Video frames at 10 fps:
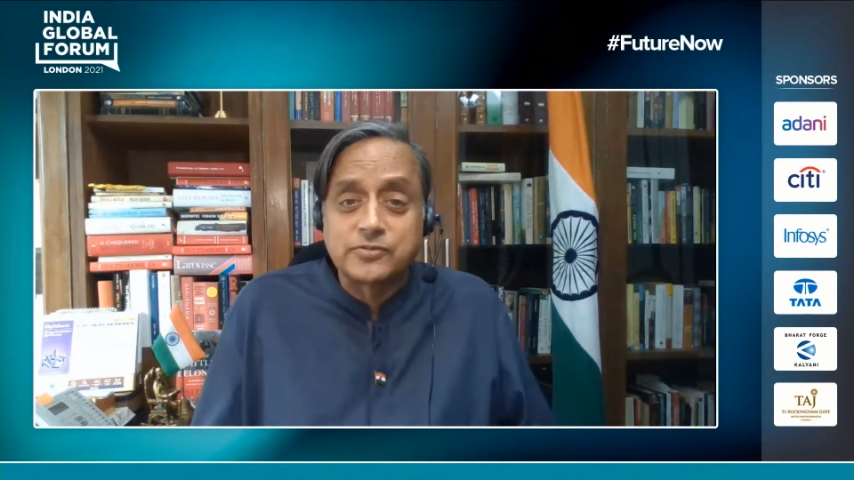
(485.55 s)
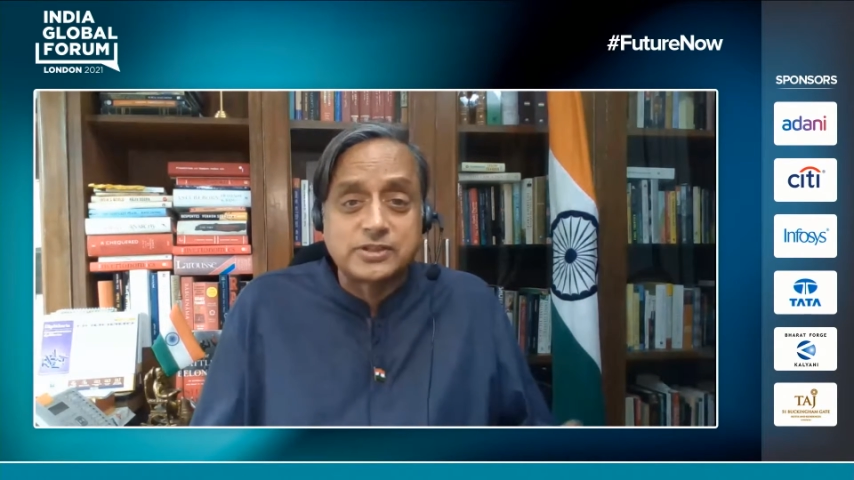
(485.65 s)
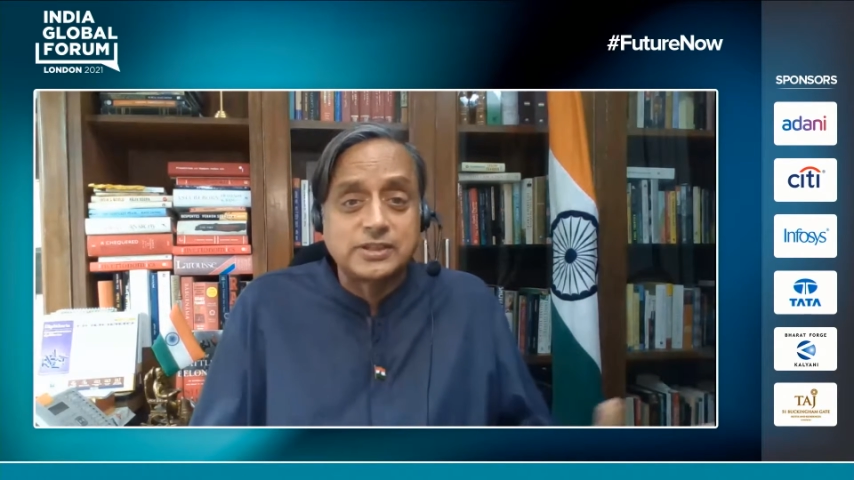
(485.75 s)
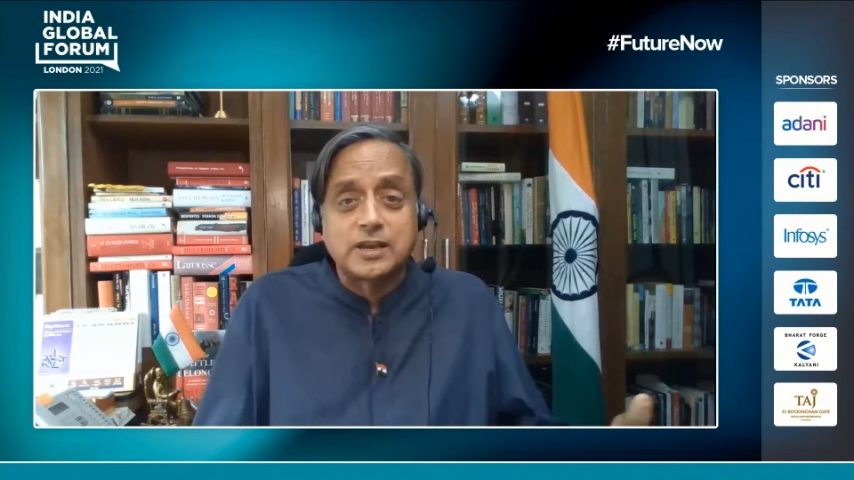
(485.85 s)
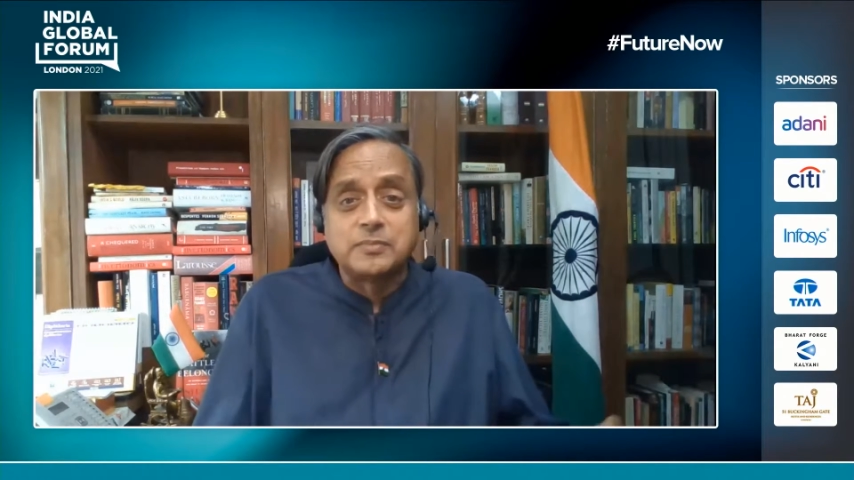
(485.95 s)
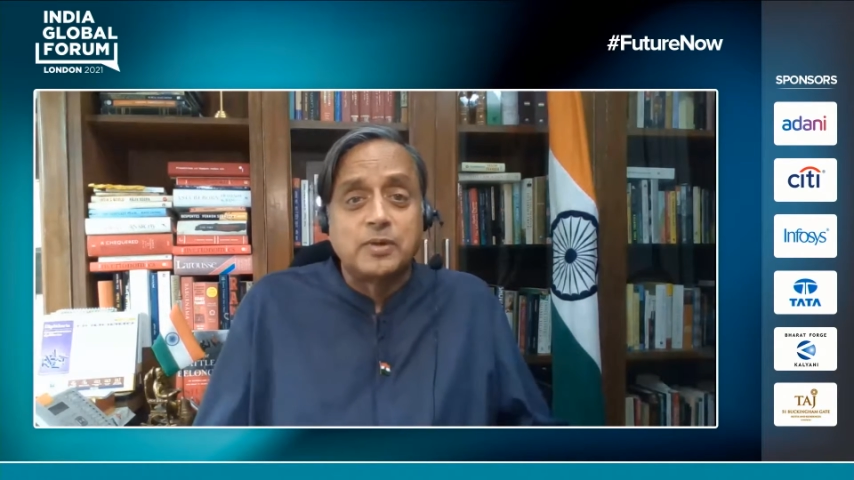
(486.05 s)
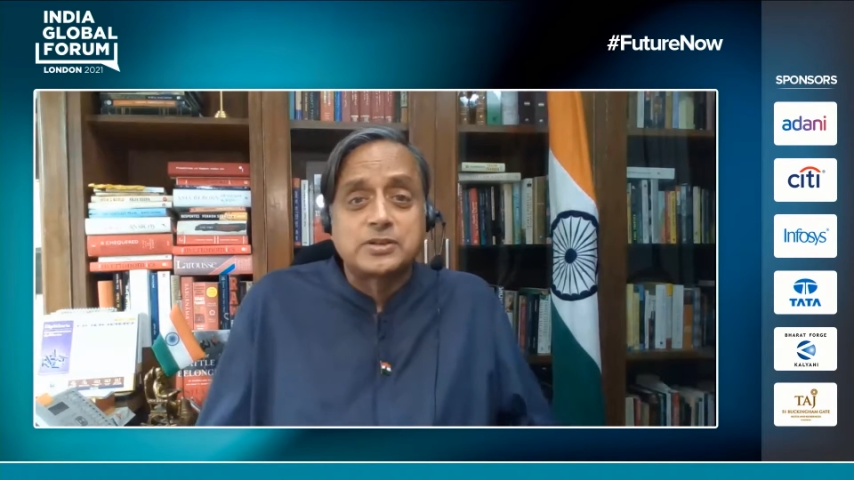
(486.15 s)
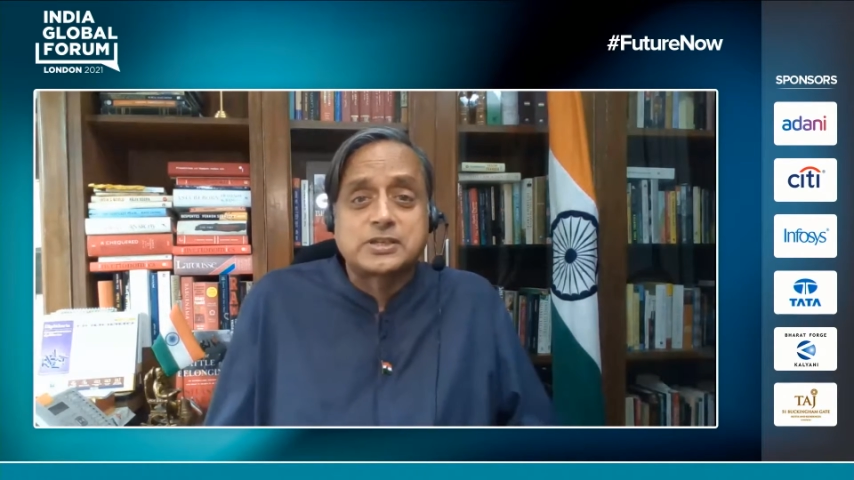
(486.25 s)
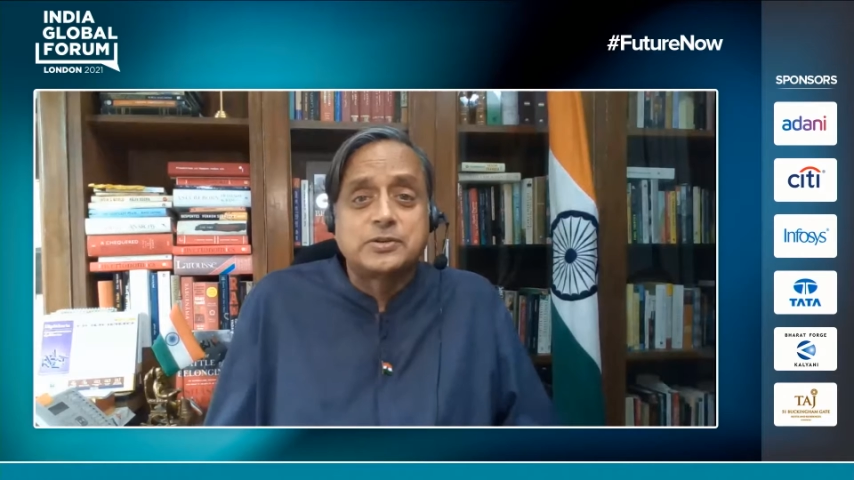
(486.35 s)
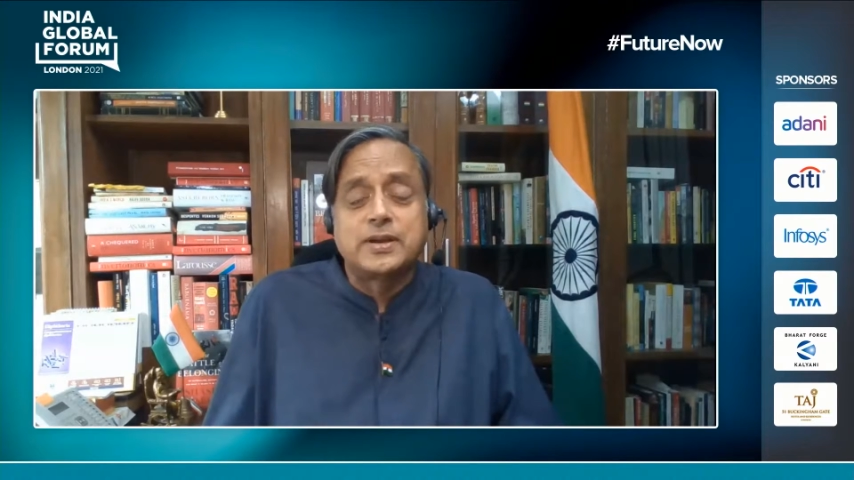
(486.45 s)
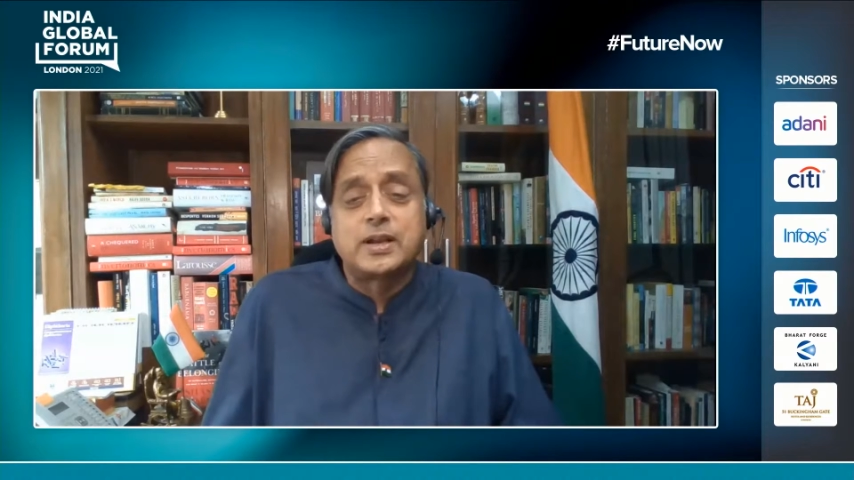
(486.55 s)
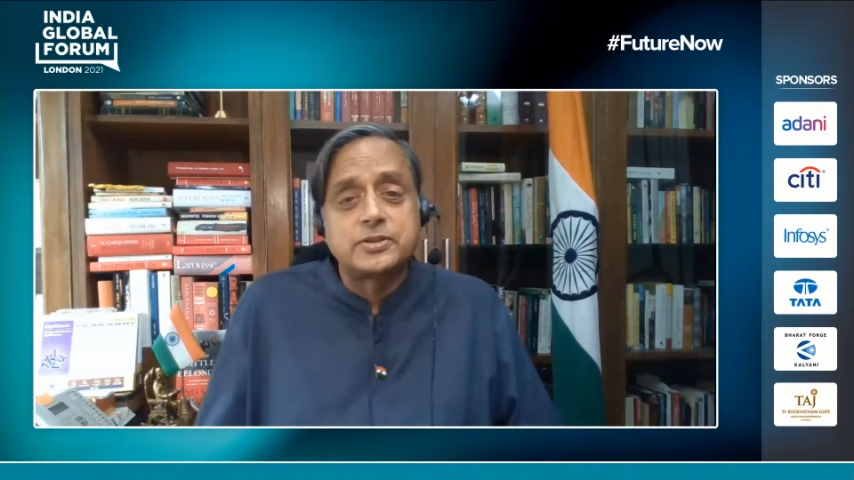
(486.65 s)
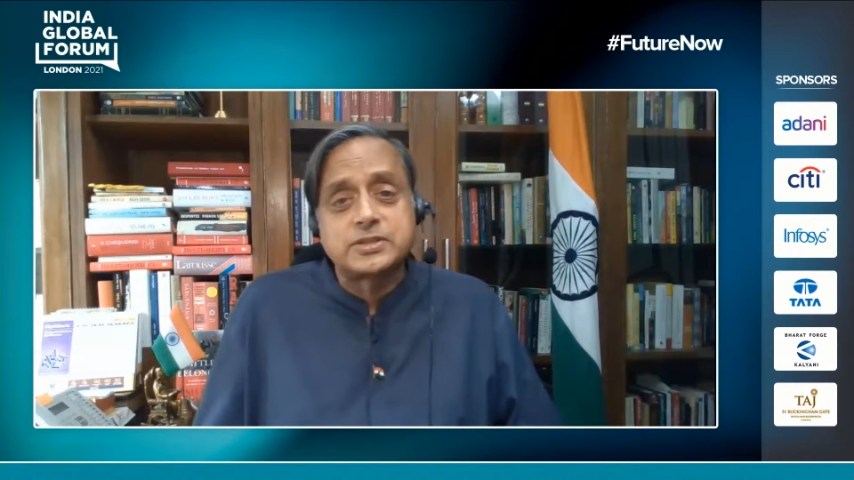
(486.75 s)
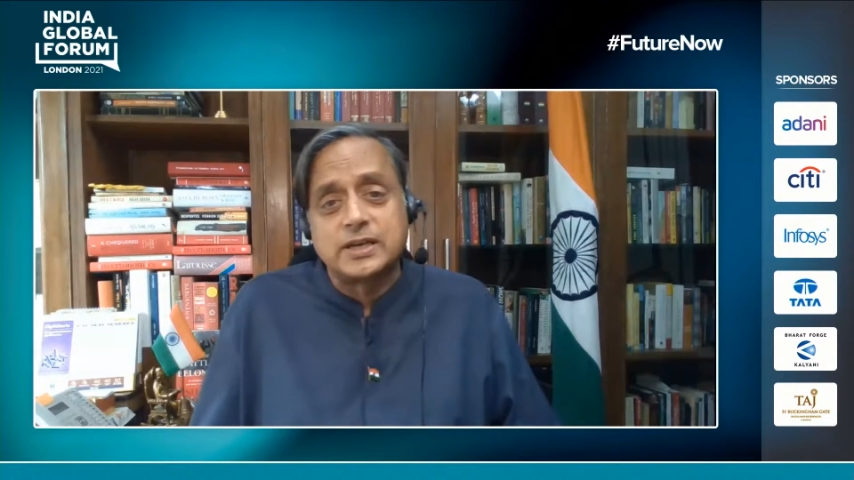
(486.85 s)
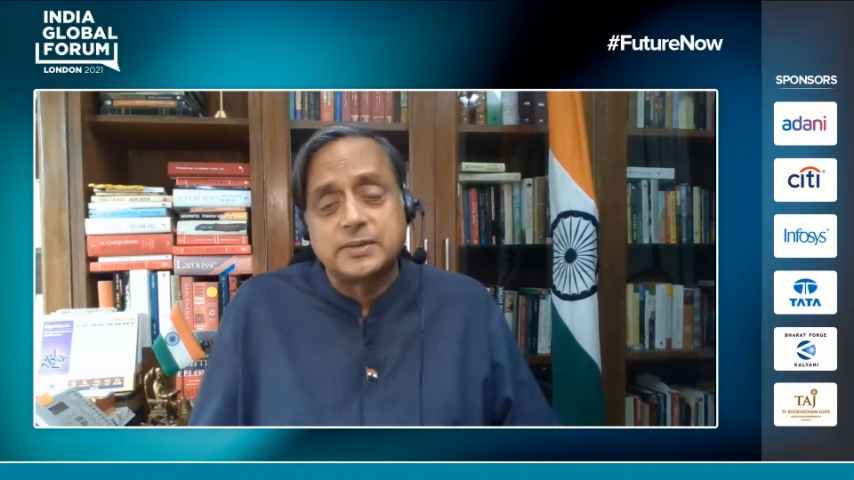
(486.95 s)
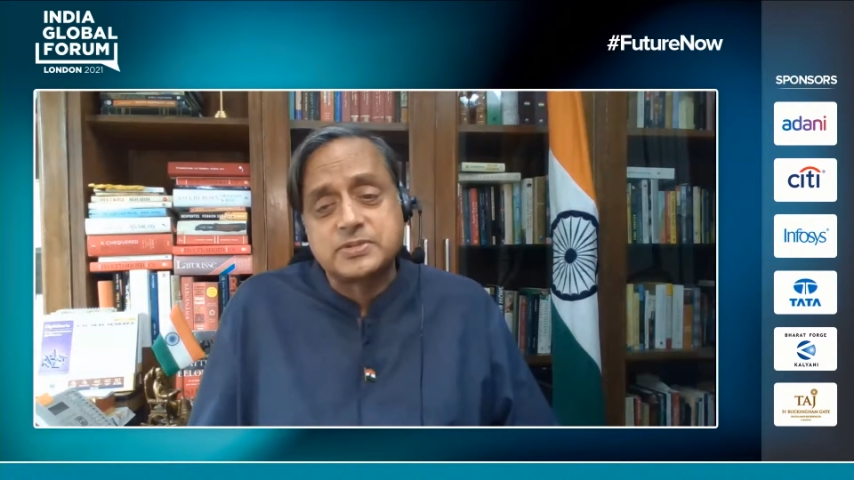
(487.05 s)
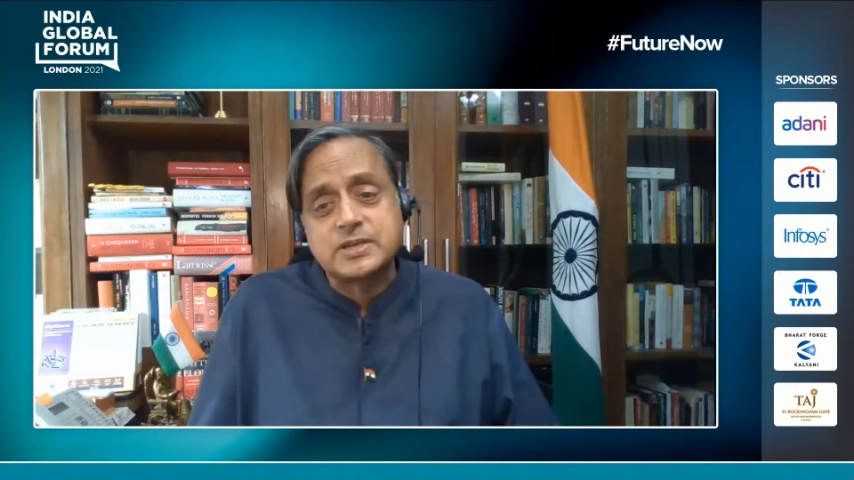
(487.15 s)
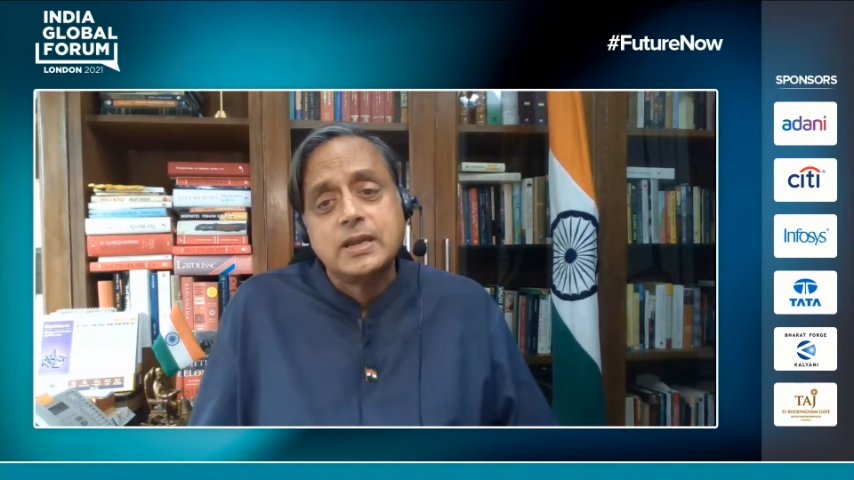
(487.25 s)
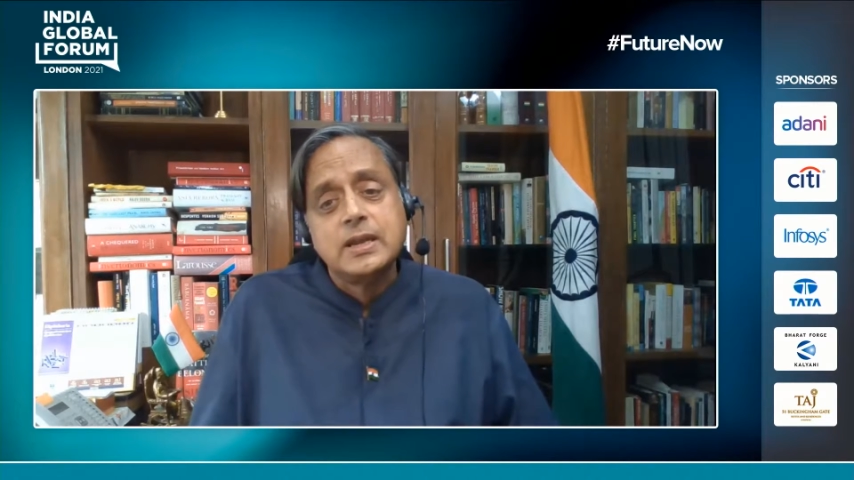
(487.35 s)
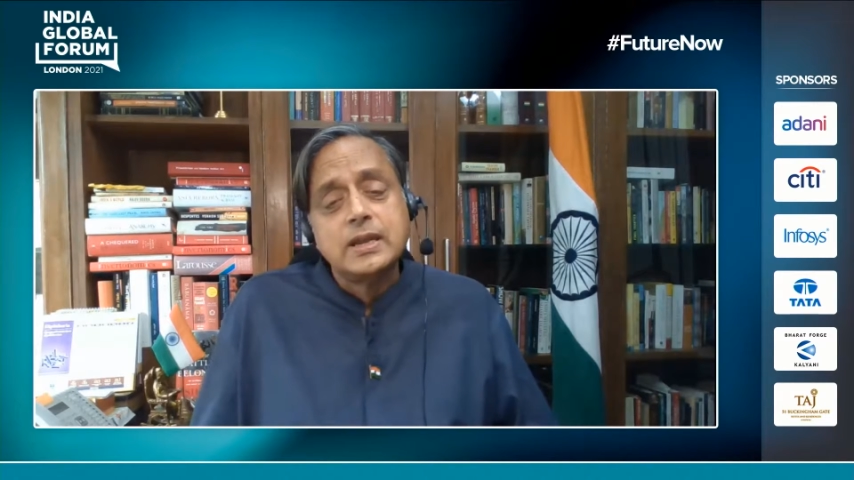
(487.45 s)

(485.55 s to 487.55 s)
We've seen it in Moscow at other times.